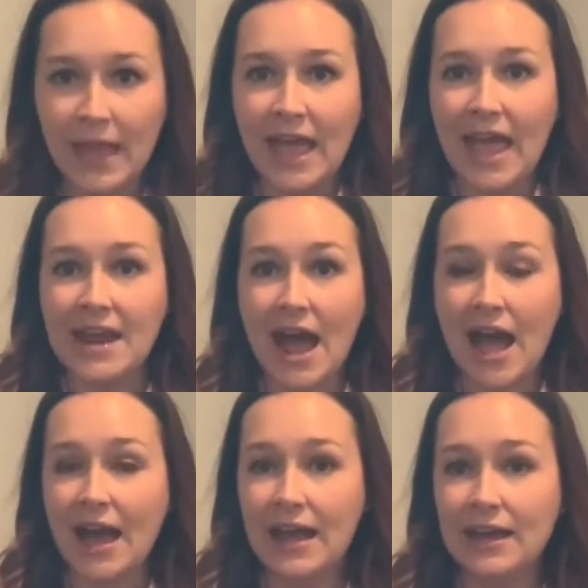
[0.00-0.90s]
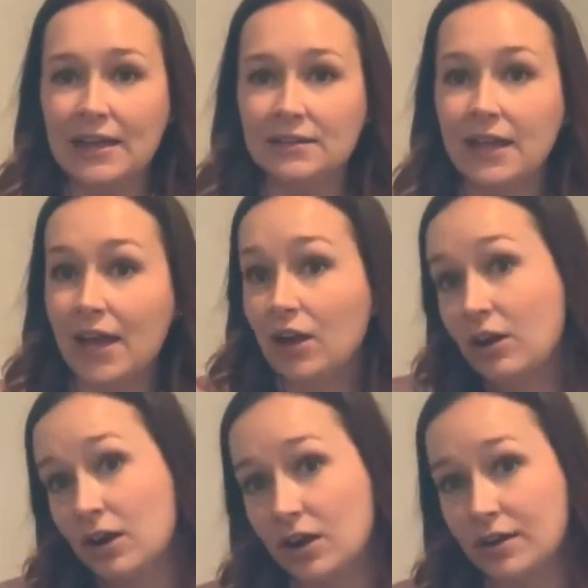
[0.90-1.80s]
And I let
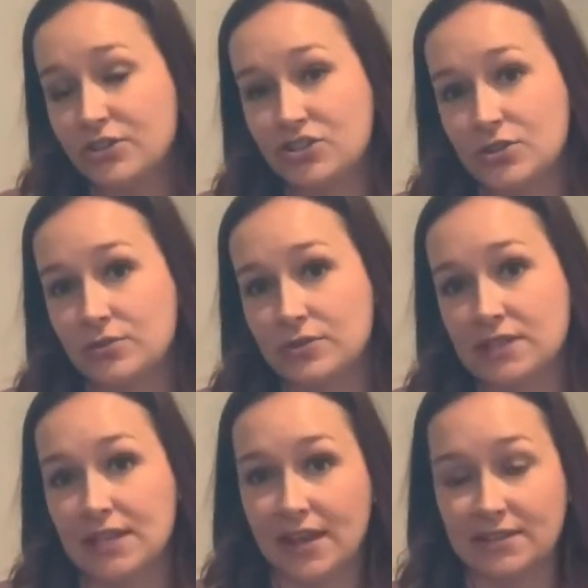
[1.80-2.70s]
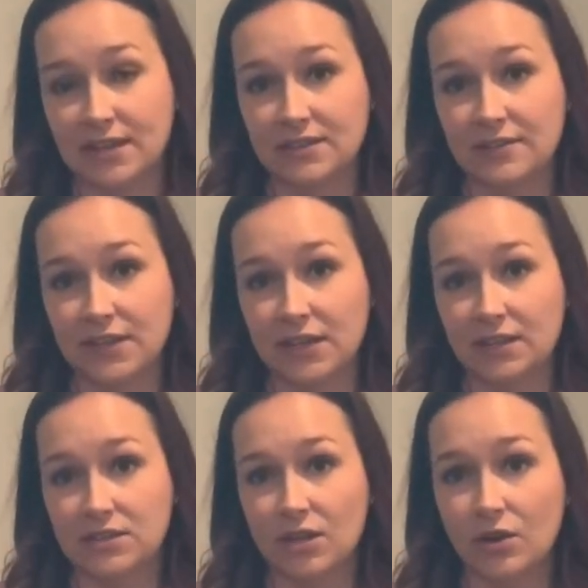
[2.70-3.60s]
her choose the next activity.
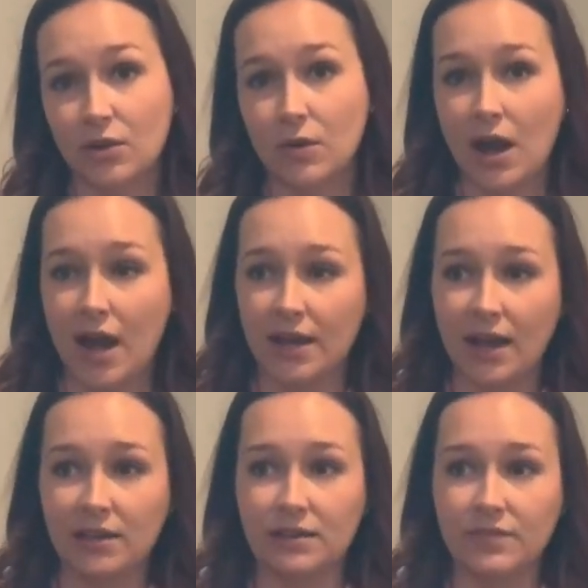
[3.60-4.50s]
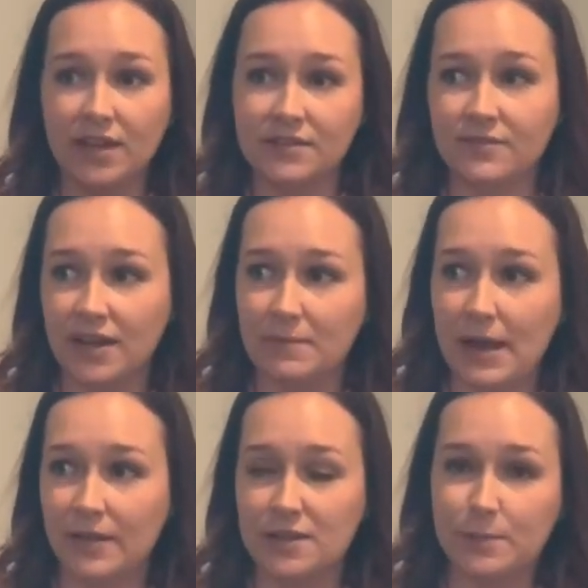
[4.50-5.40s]
So I kind of like to find a
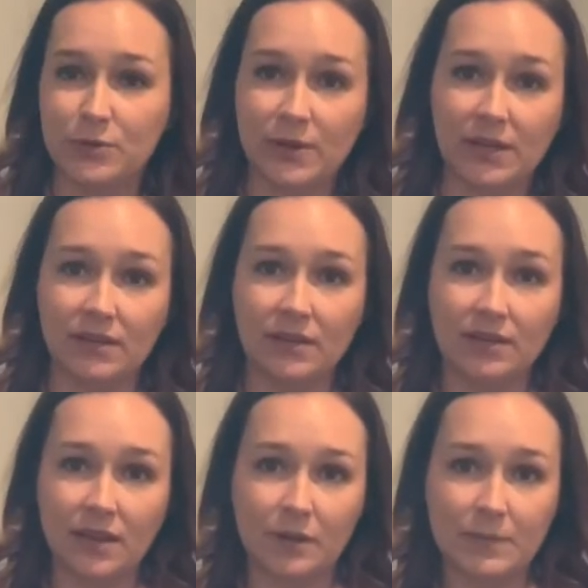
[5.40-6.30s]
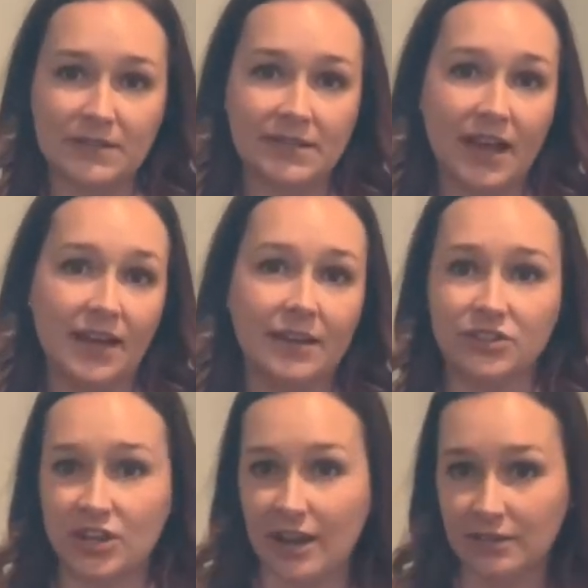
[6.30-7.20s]
balance between therapist-led and
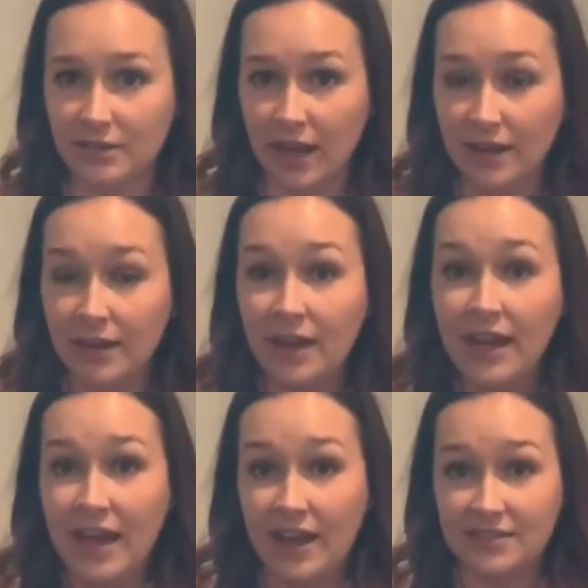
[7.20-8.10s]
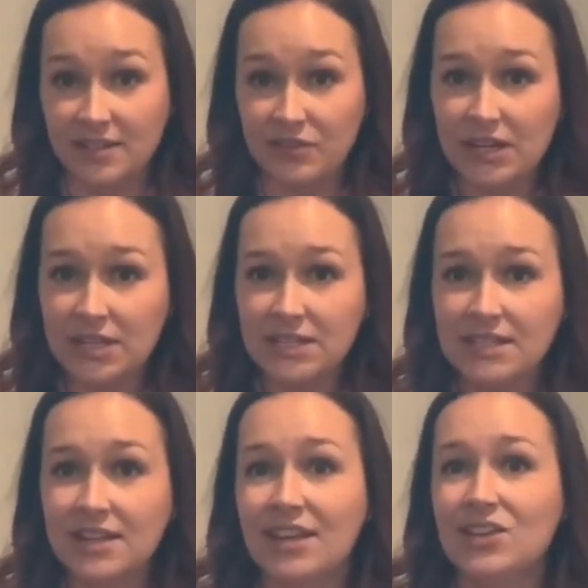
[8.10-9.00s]
child-led activities.
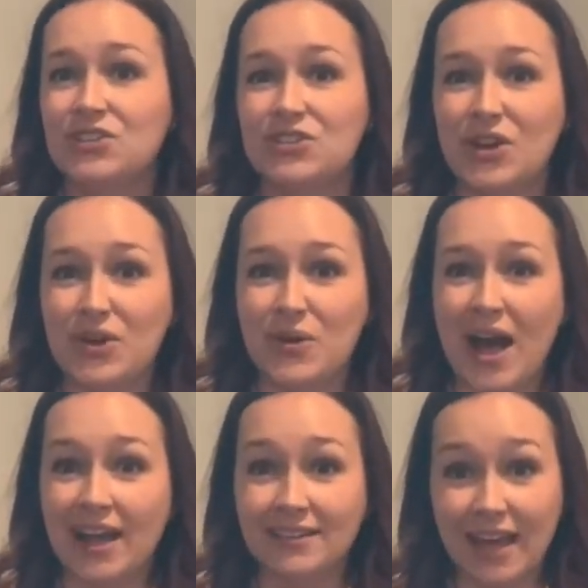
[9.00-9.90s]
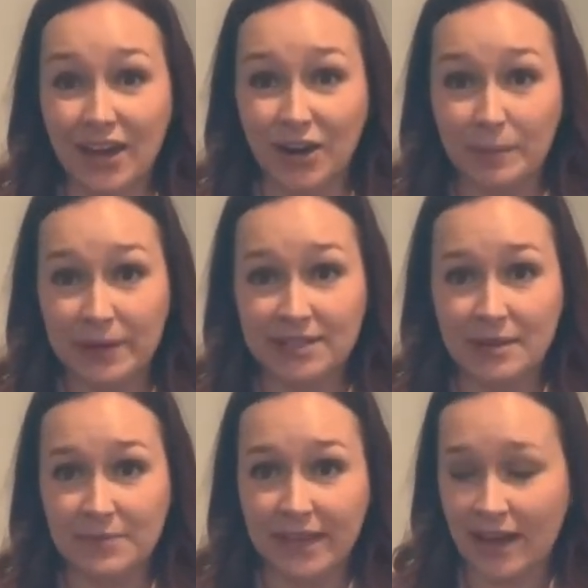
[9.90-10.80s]
So I let her pick
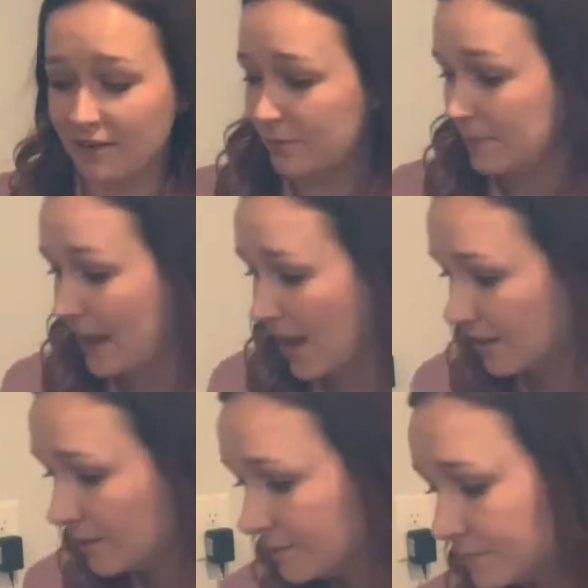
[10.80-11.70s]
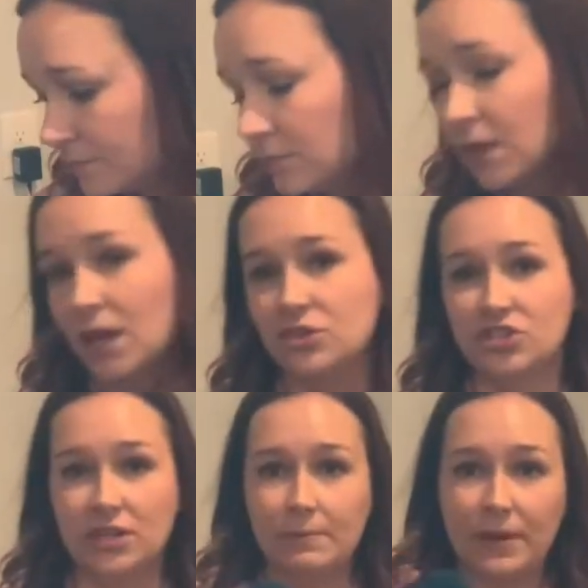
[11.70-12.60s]
something out of my bag, and
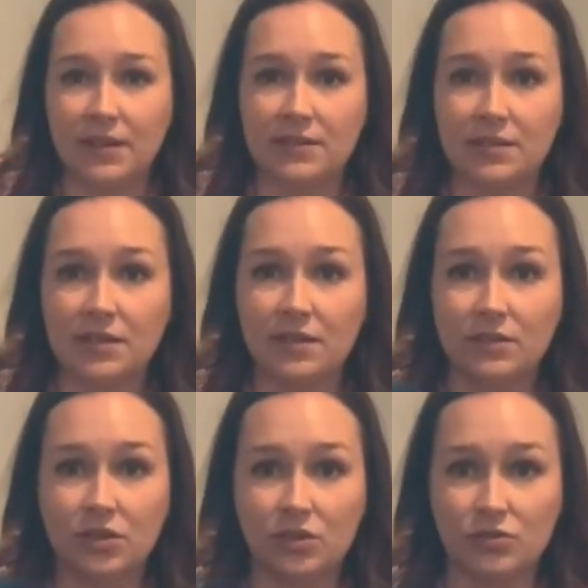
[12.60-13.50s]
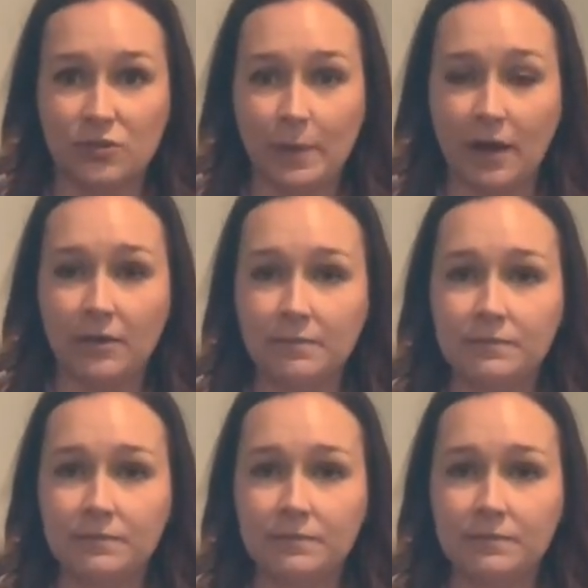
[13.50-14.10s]
she picked the koosh ball.